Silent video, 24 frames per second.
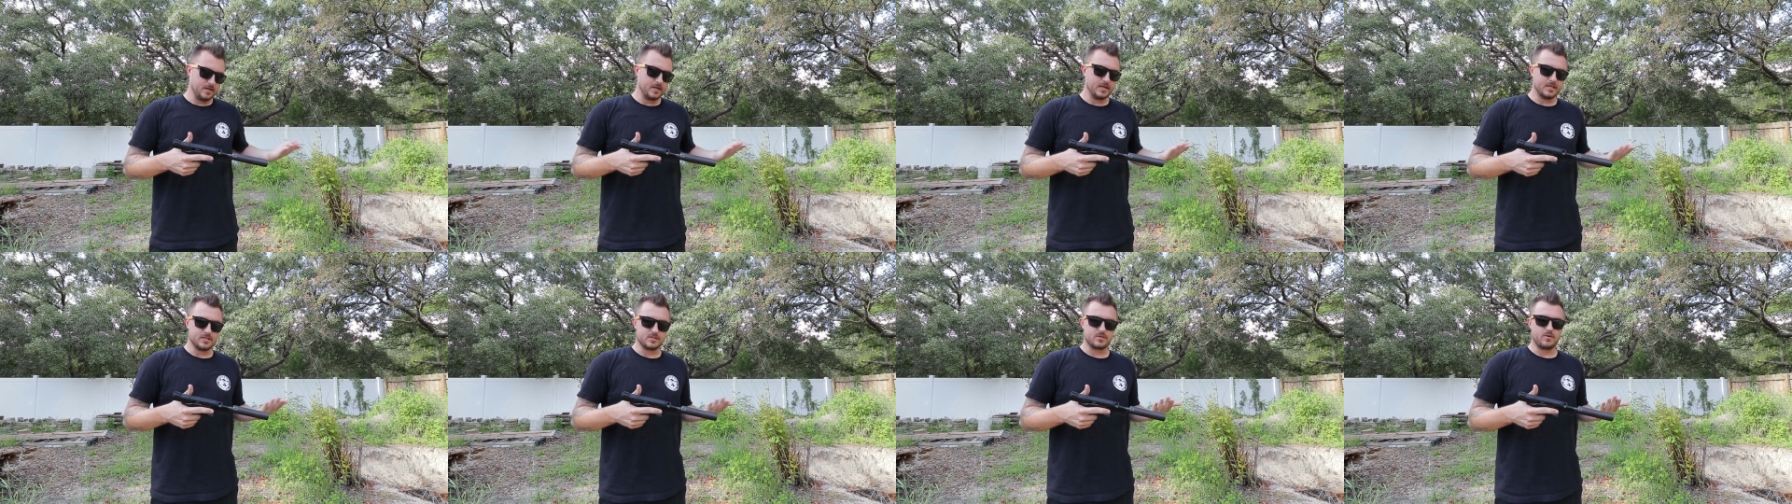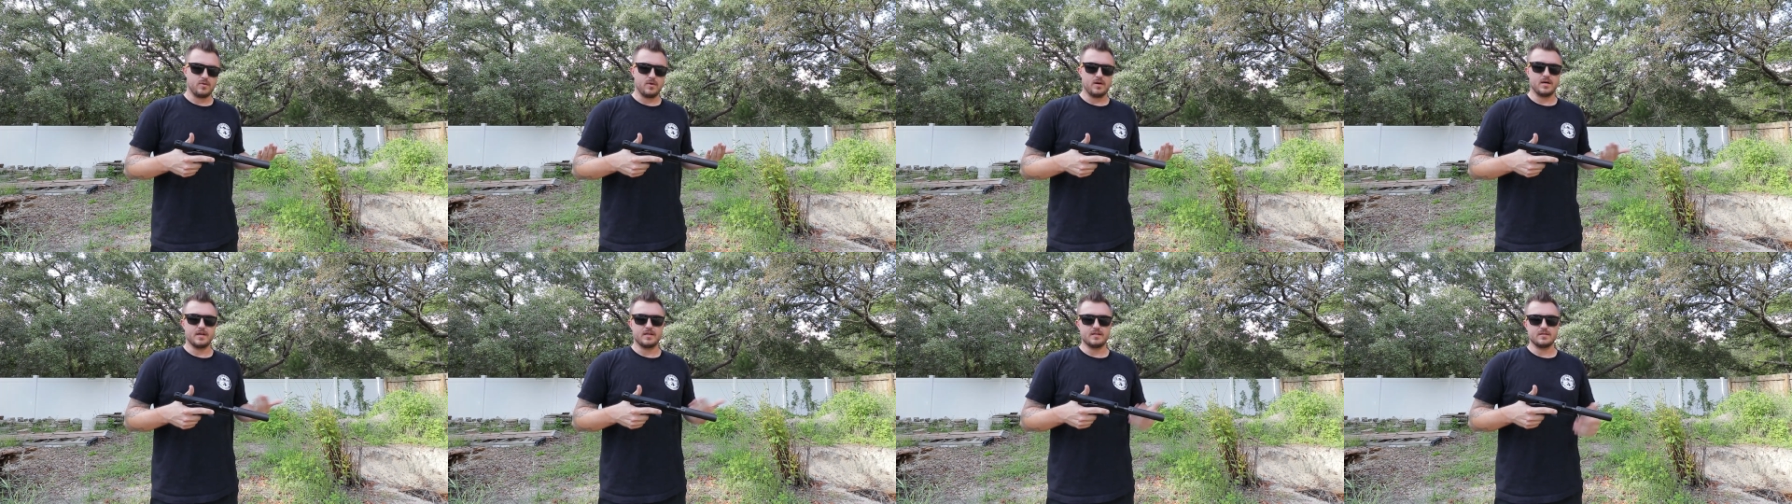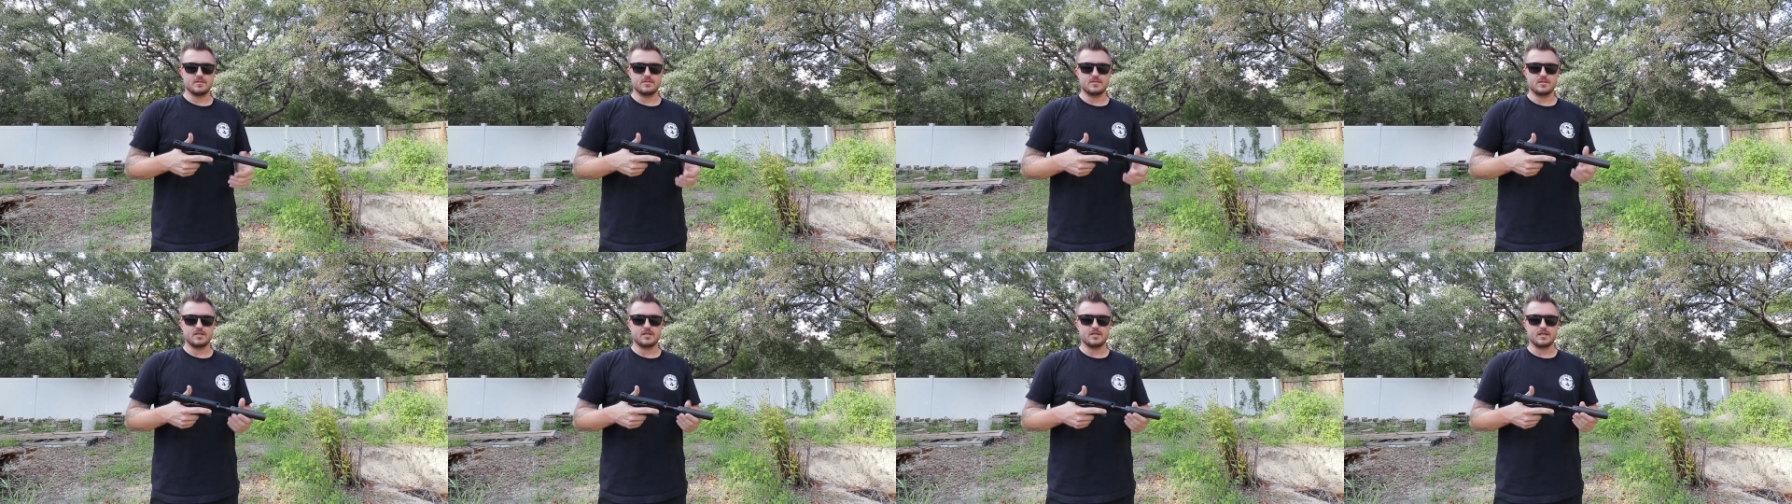as quiet
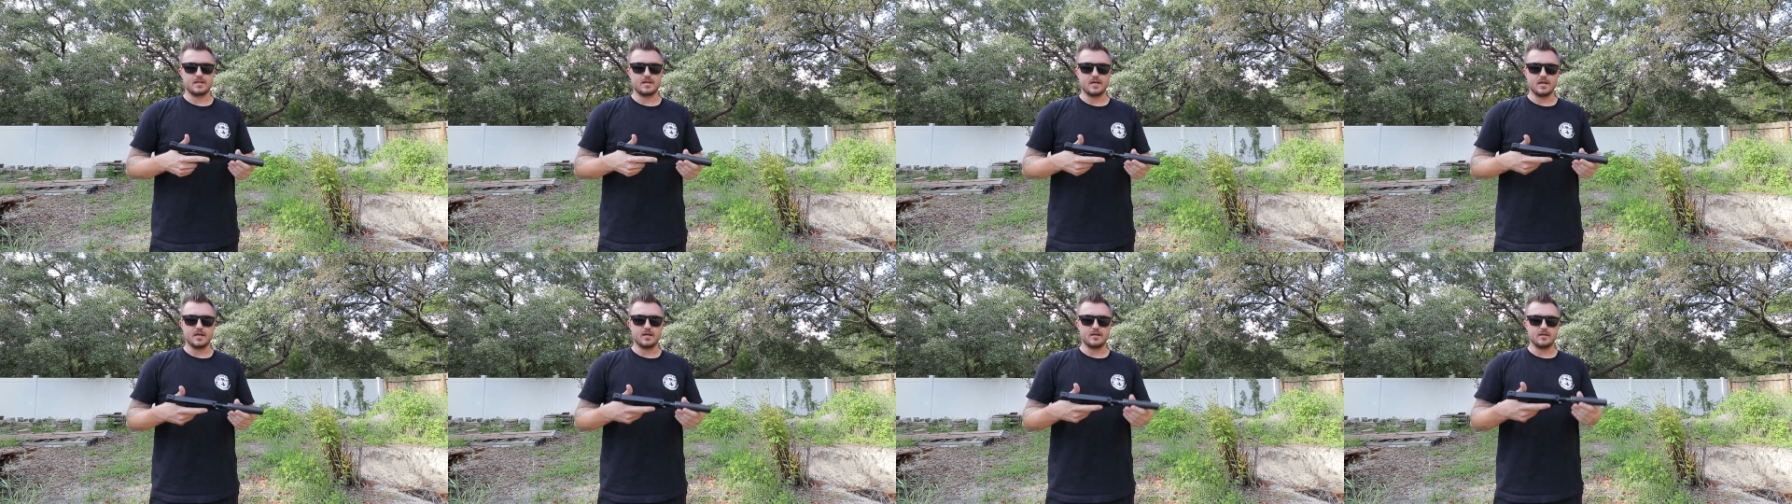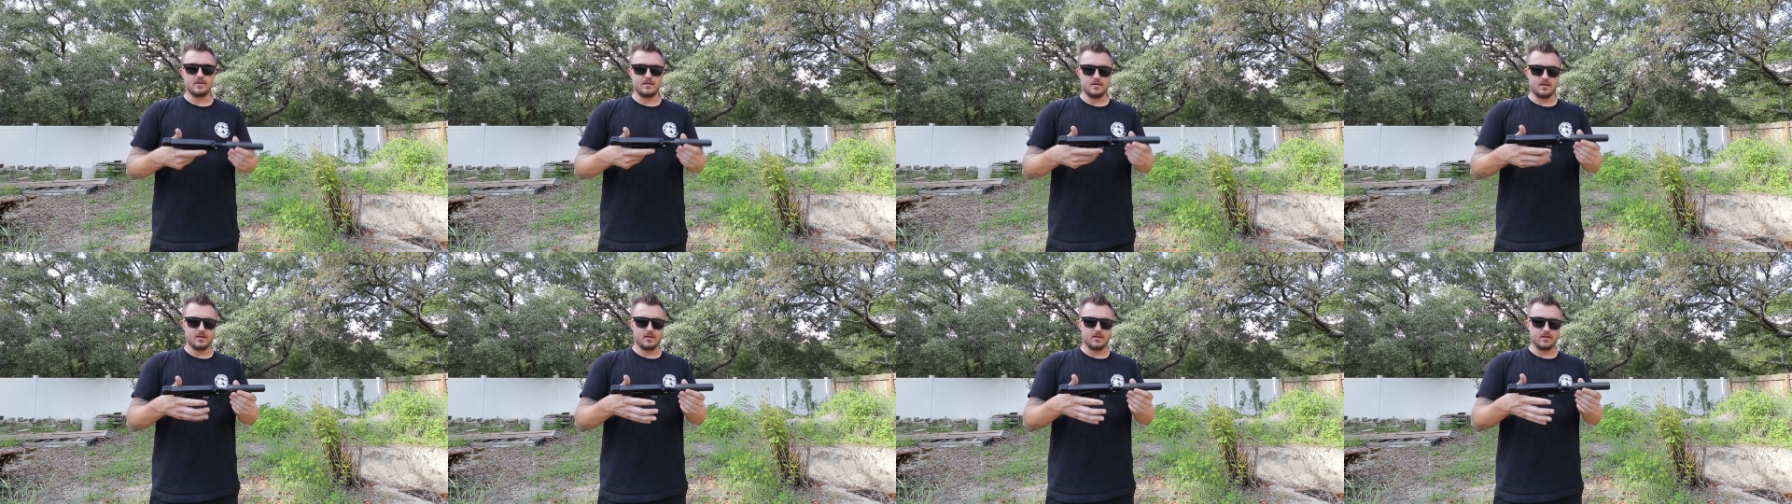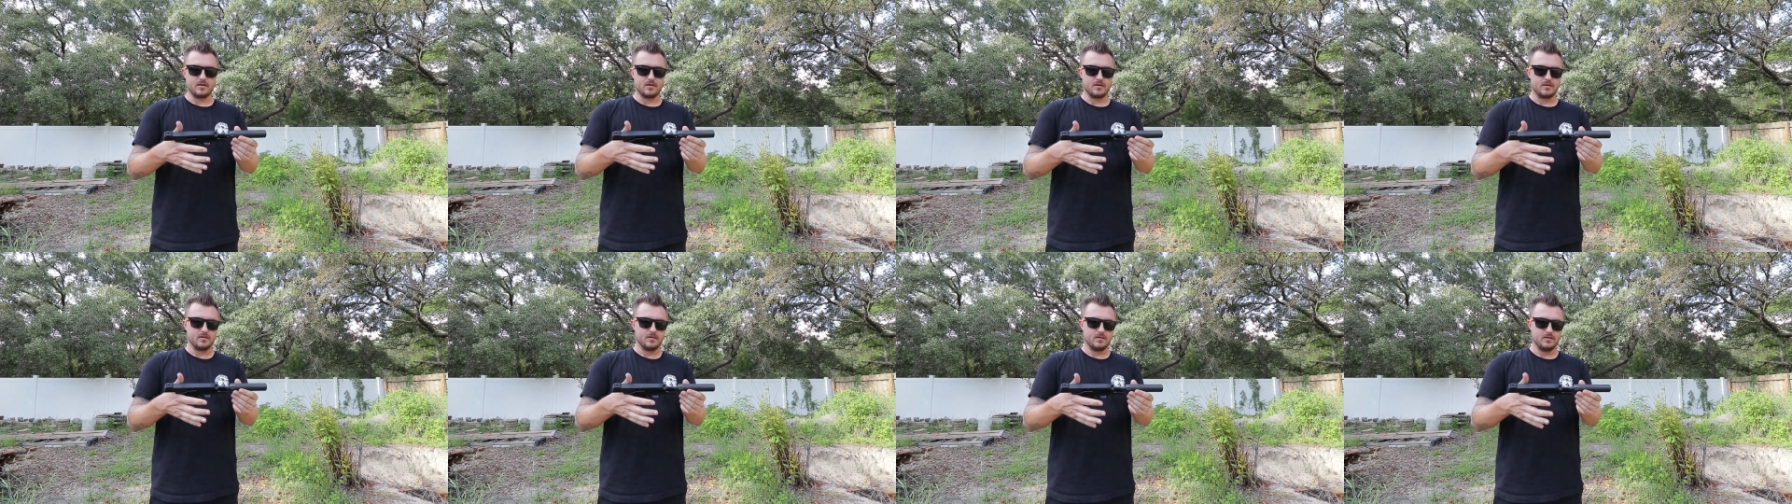as you're gonna get
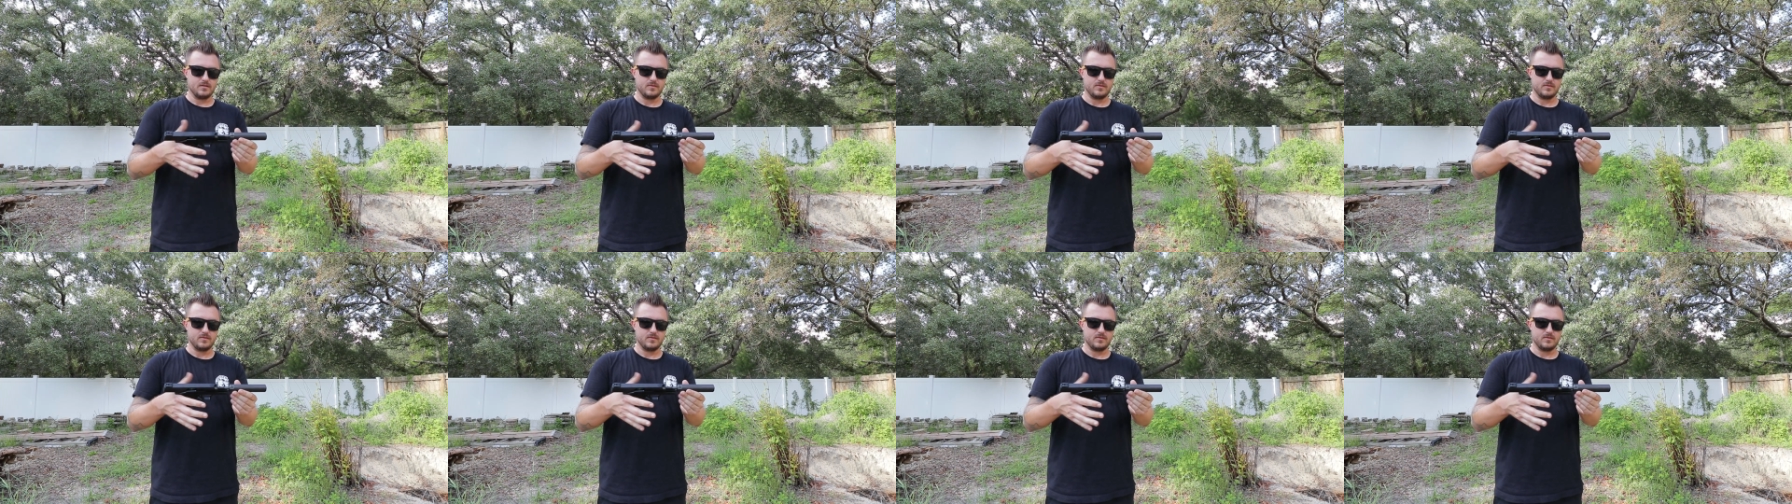uh,